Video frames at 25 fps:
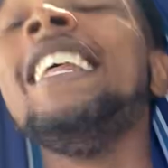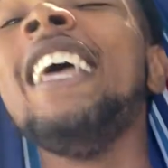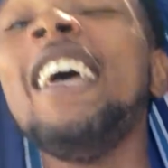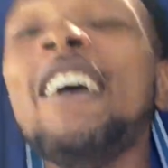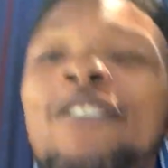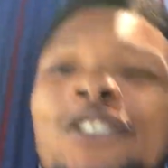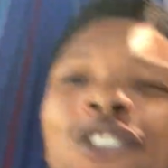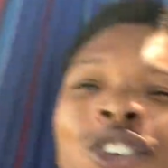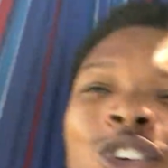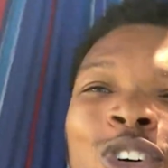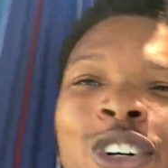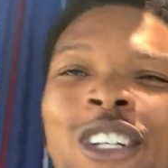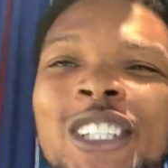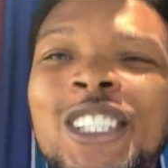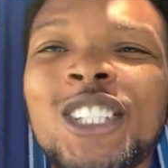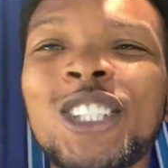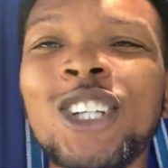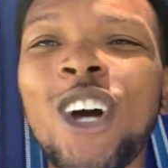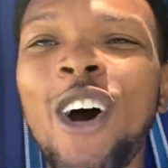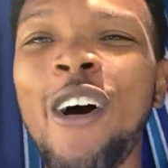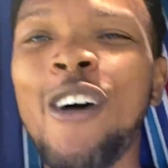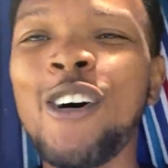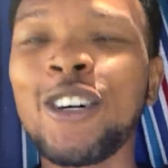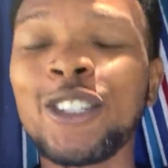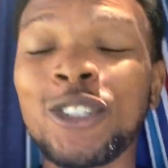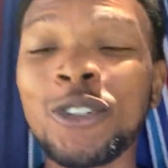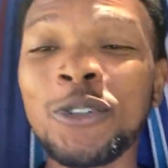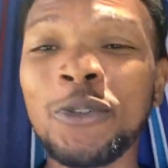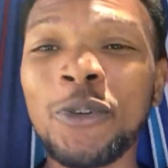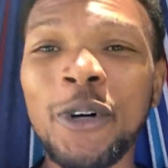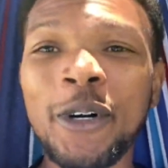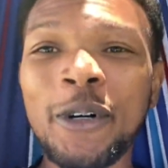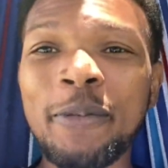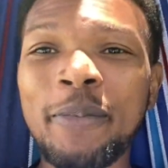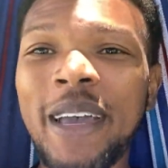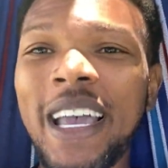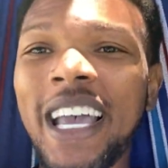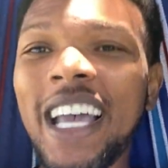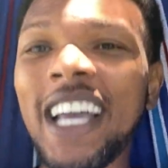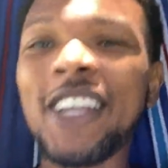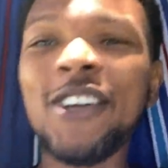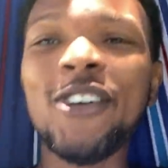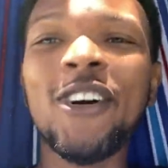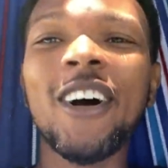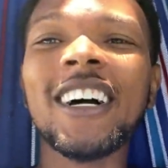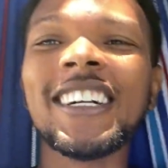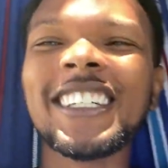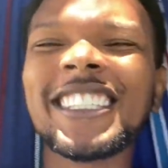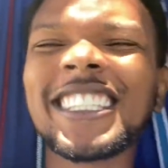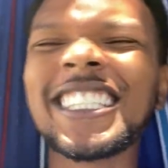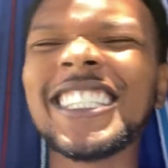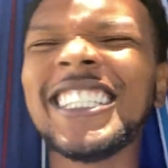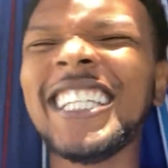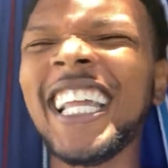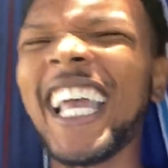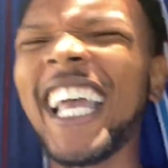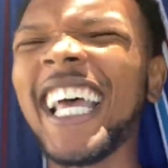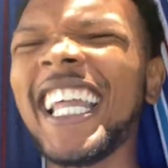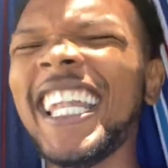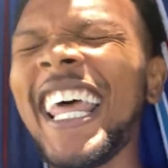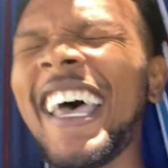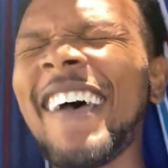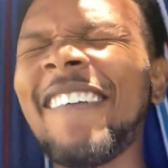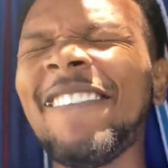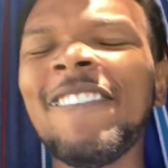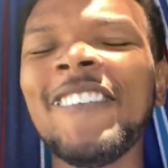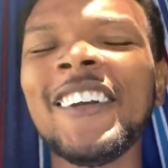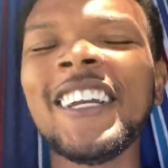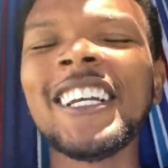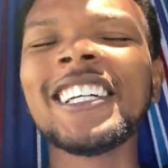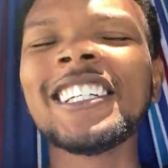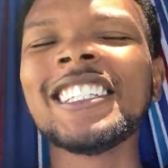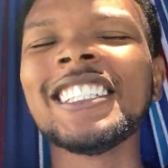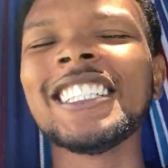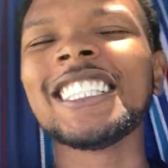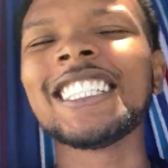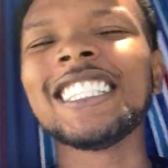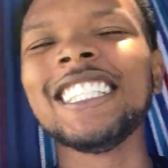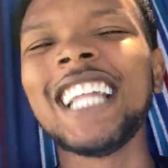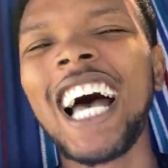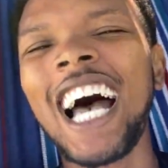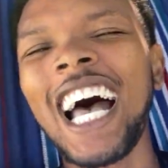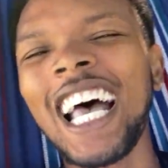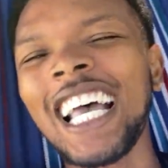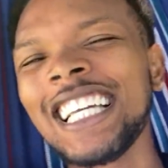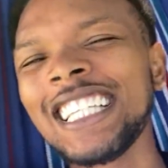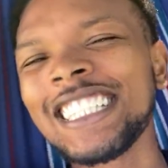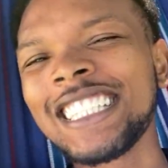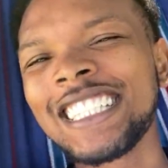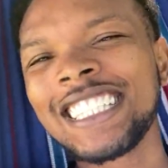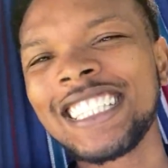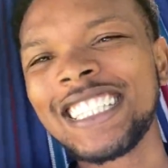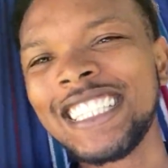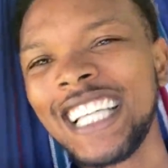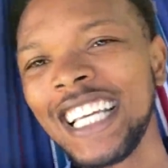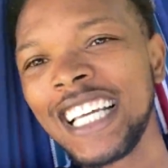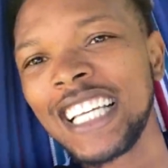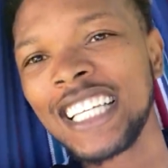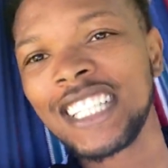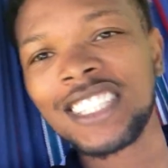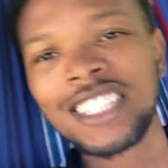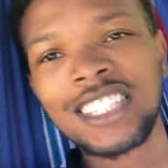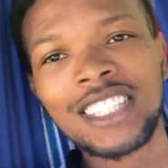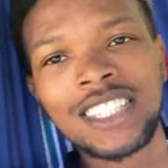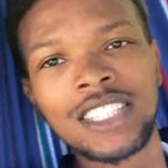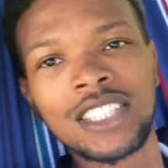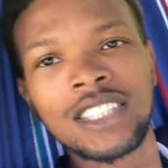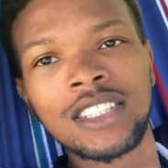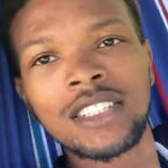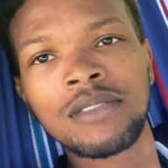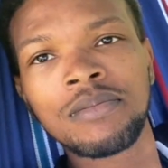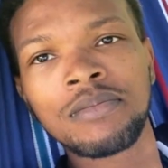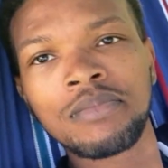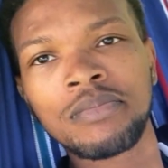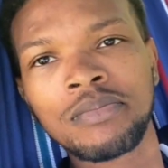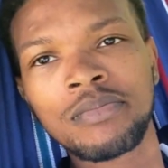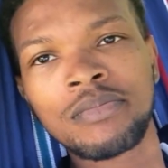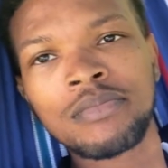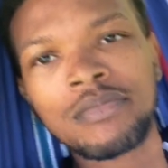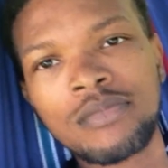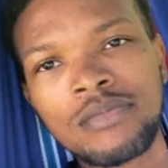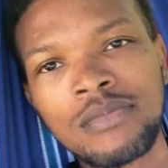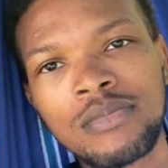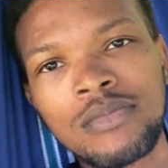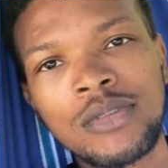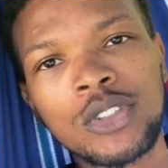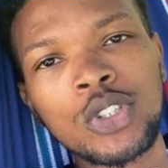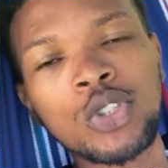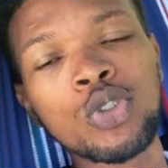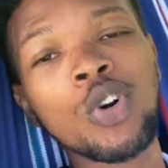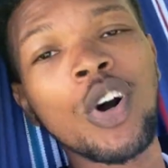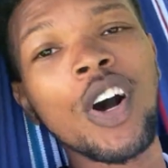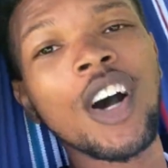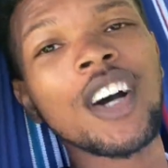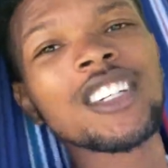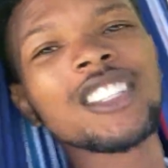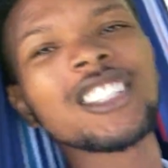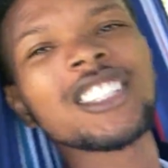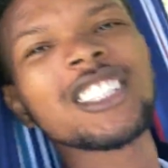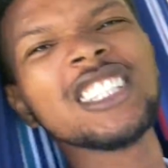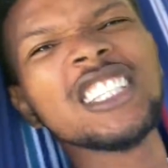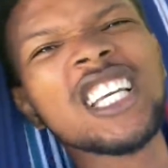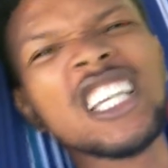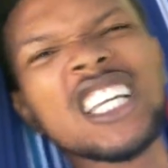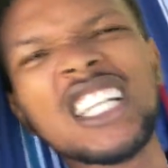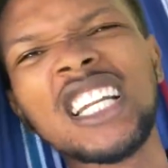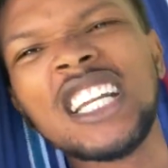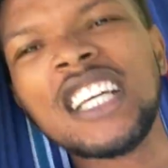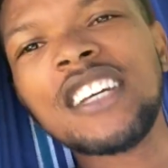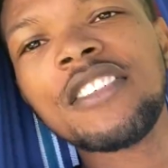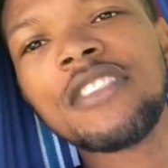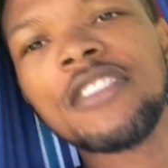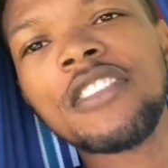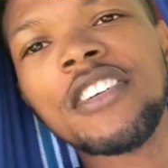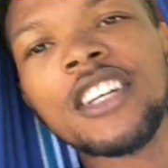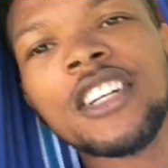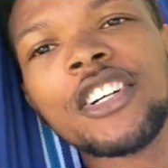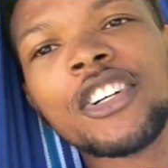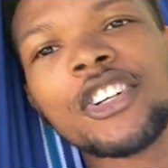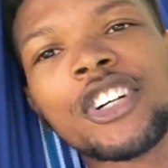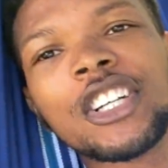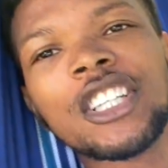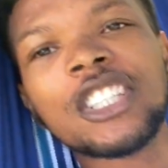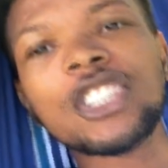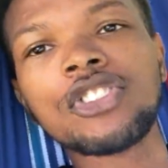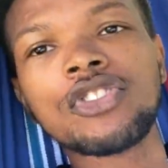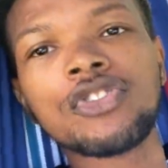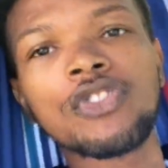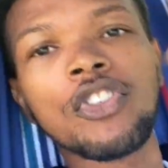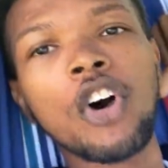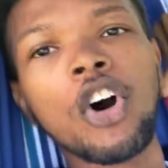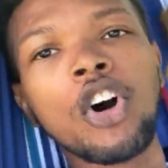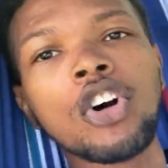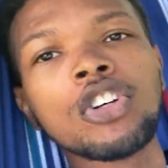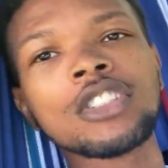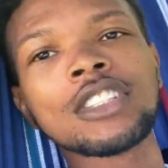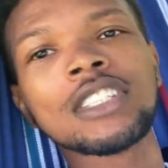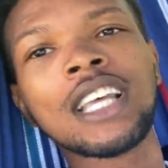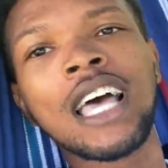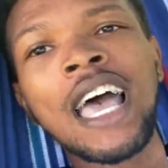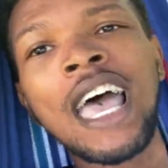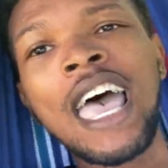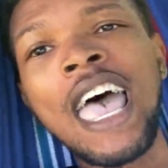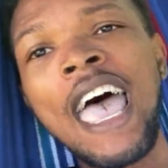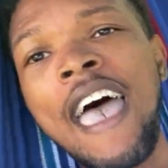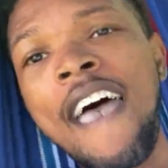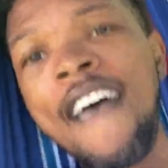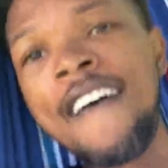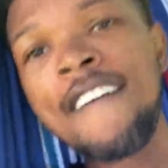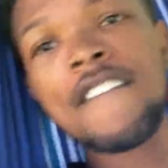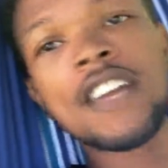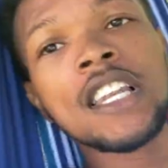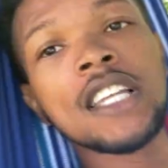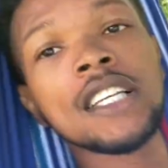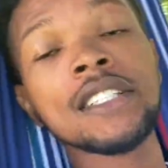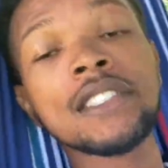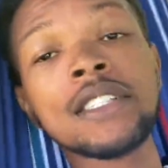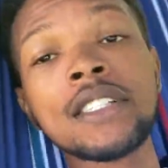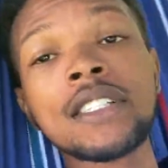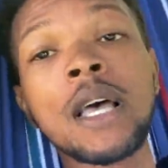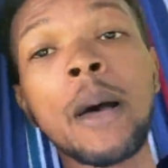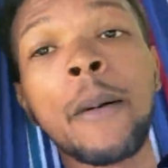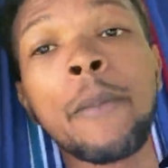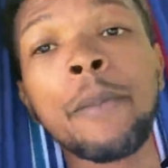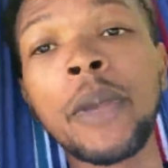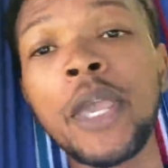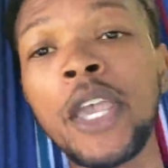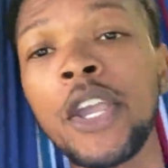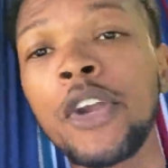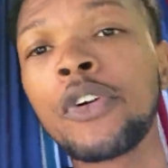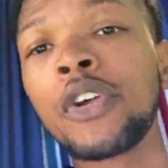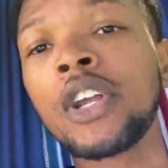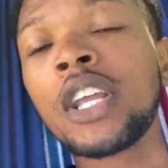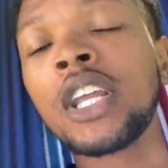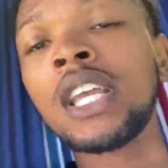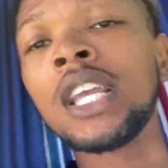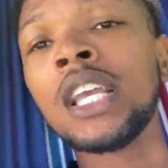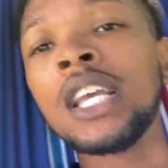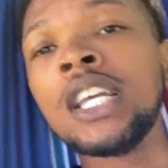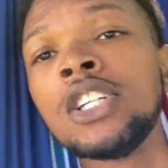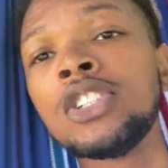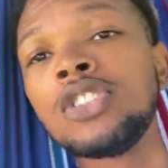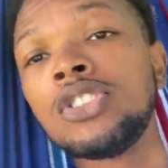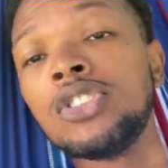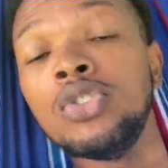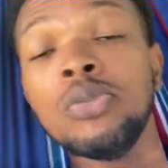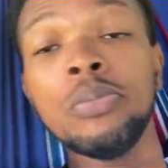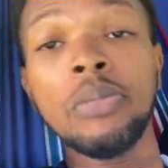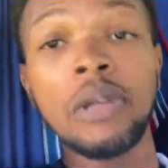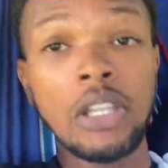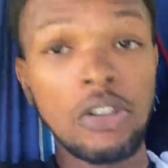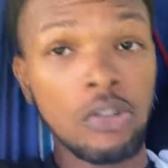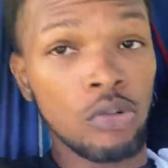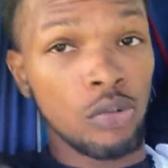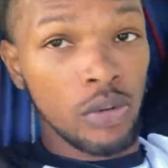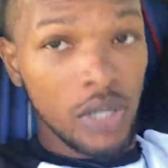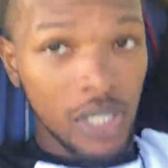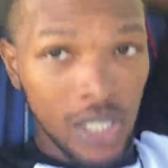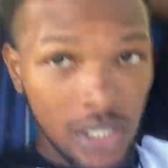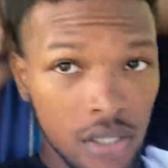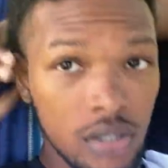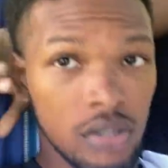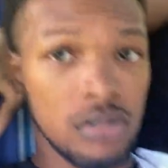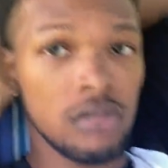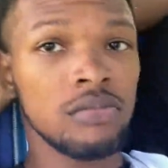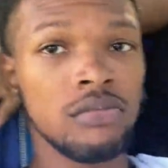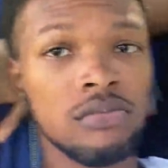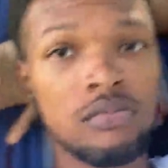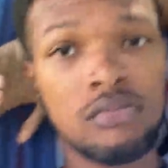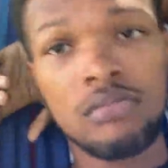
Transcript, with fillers: If you a chosen one, man, you understand that fear does not exist you understand that fear is false evidence appearing to be real.